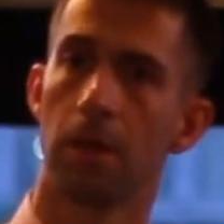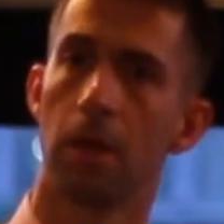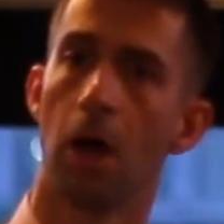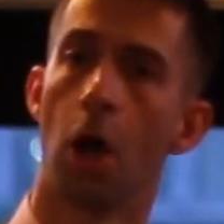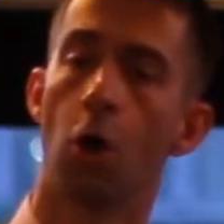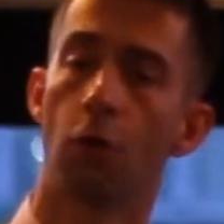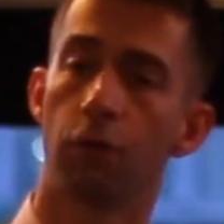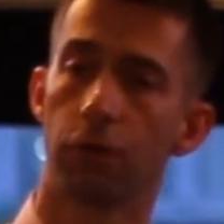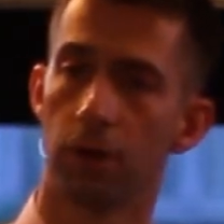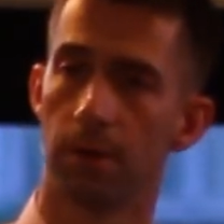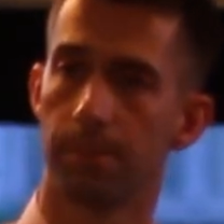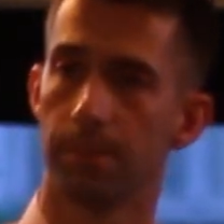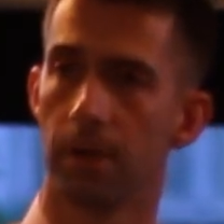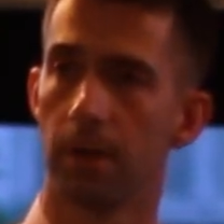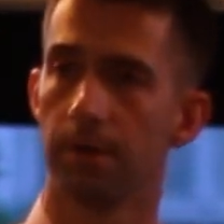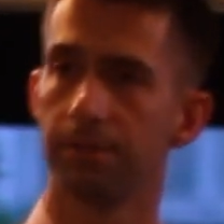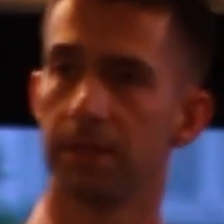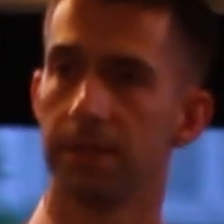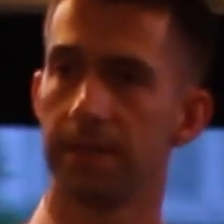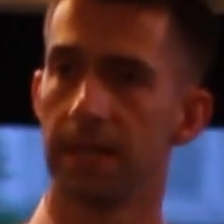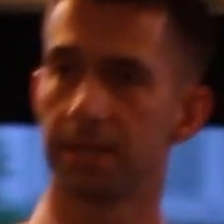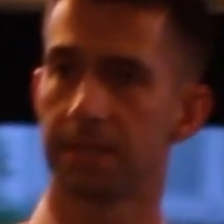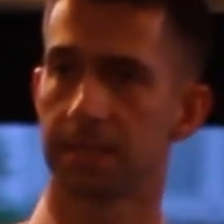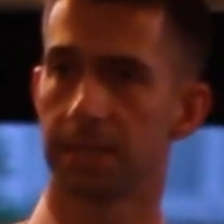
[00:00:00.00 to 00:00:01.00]
over and above
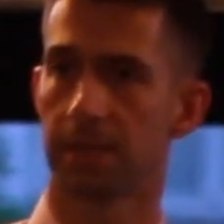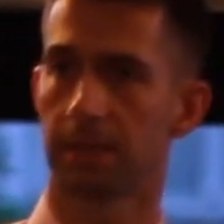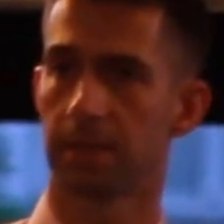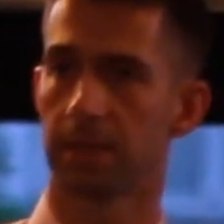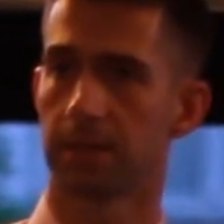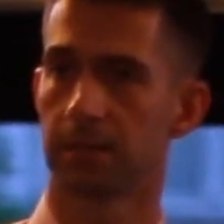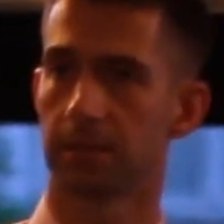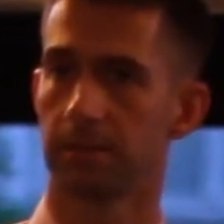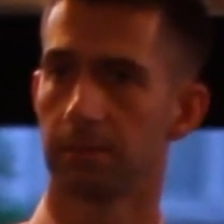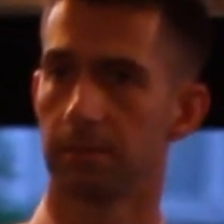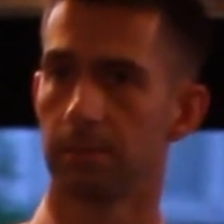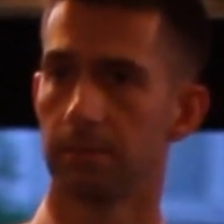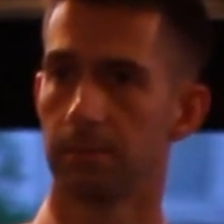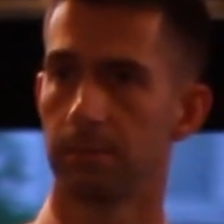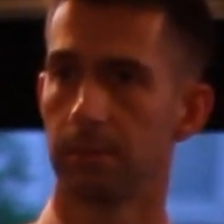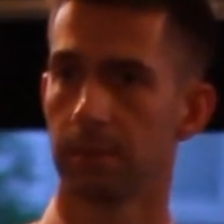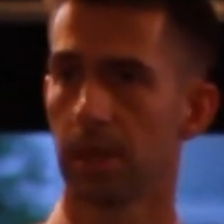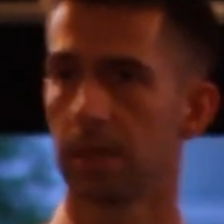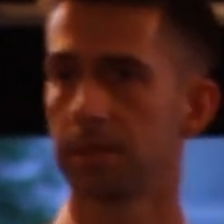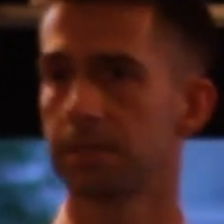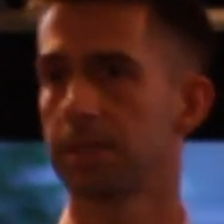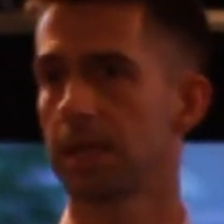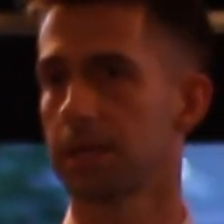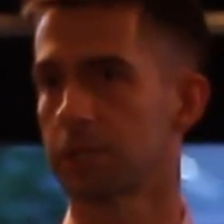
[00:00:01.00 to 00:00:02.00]
the debt ceiling,
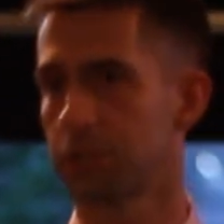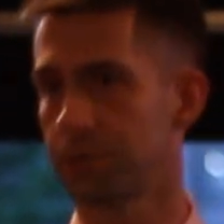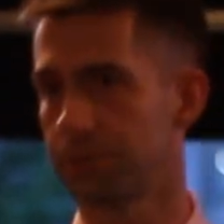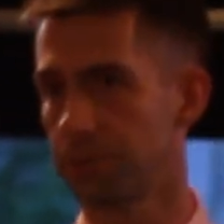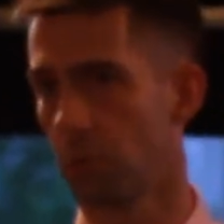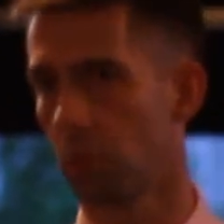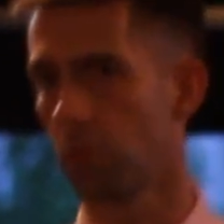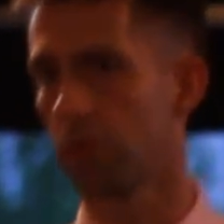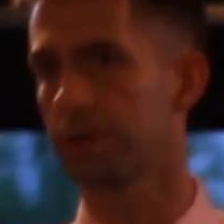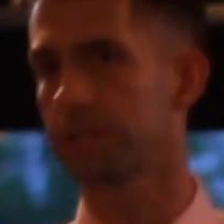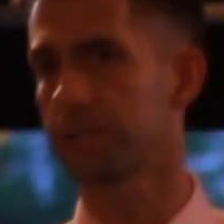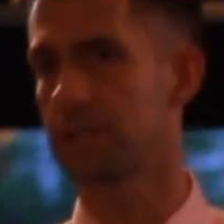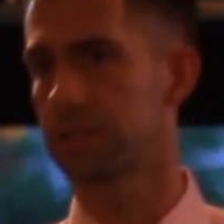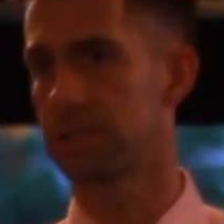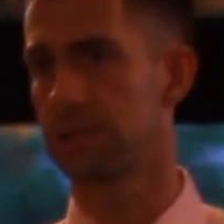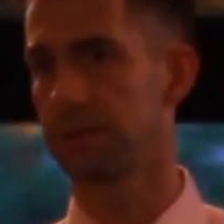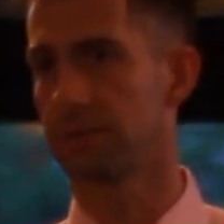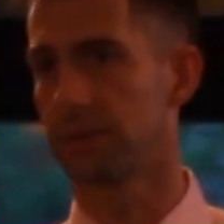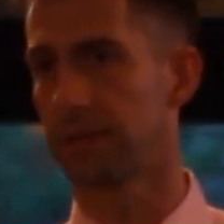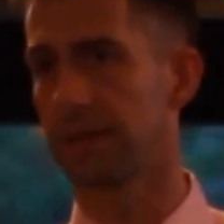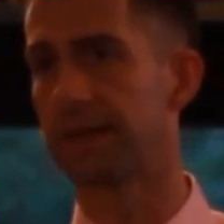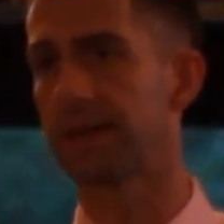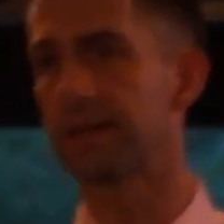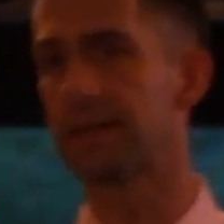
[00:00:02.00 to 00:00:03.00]
because Section 4 says the
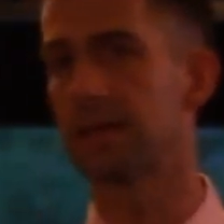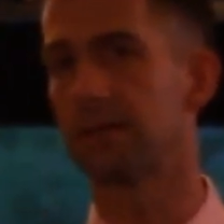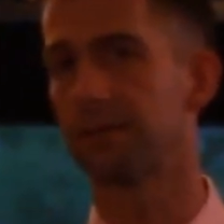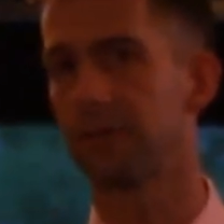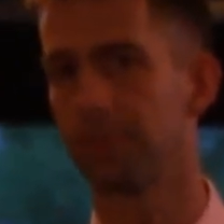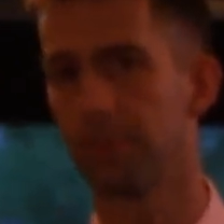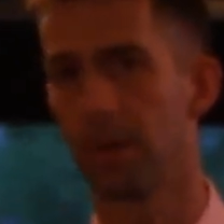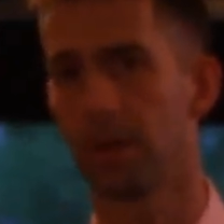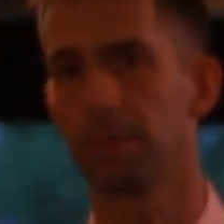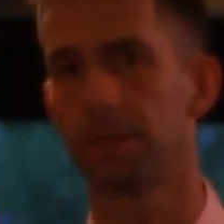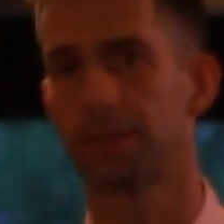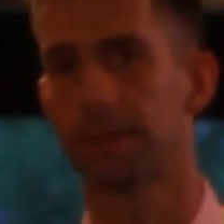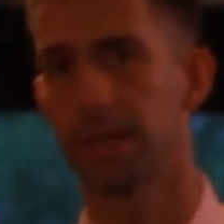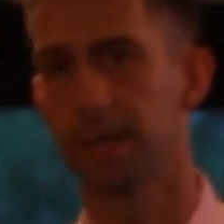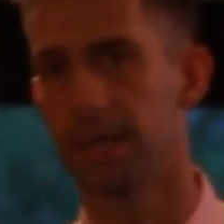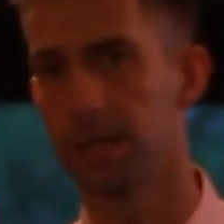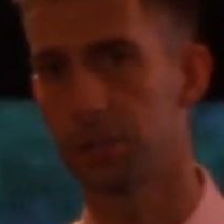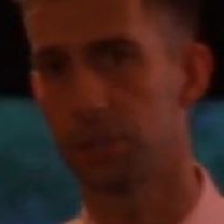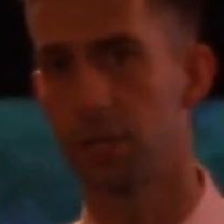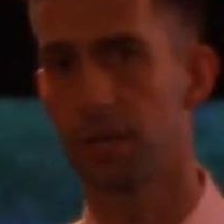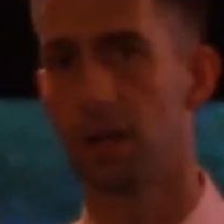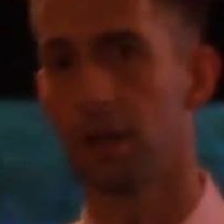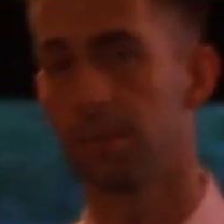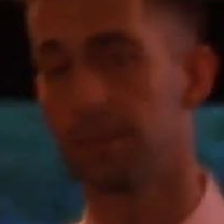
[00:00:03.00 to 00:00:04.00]
validity of public debt
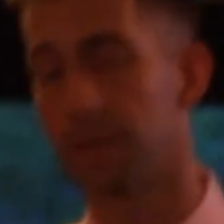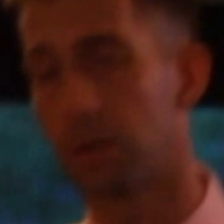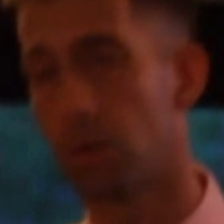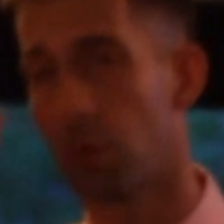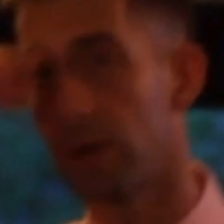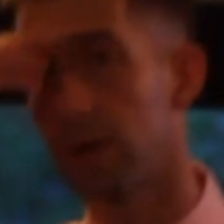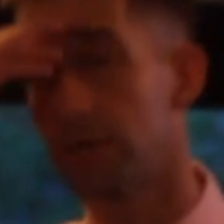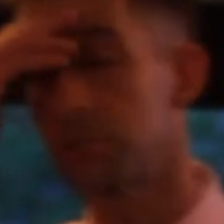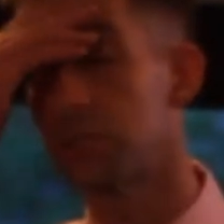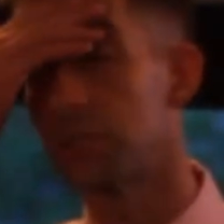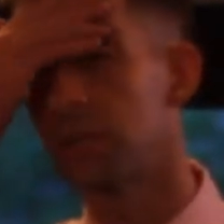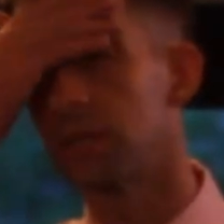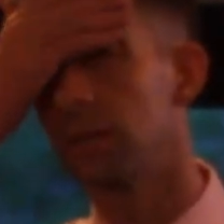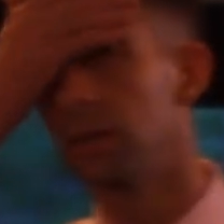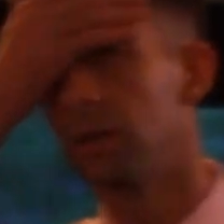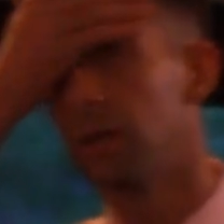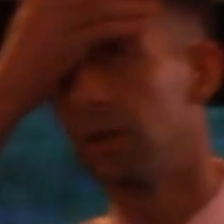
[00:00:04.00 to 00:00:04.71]
shall not be questioned.